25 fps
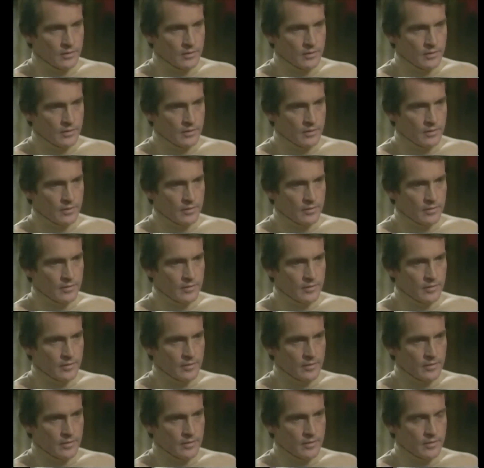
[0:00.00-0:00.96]

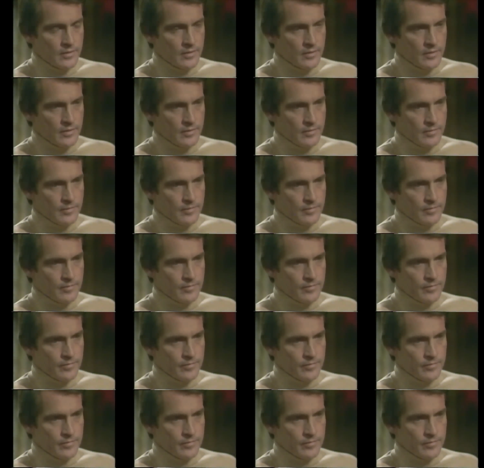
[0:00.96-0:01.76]
(silence)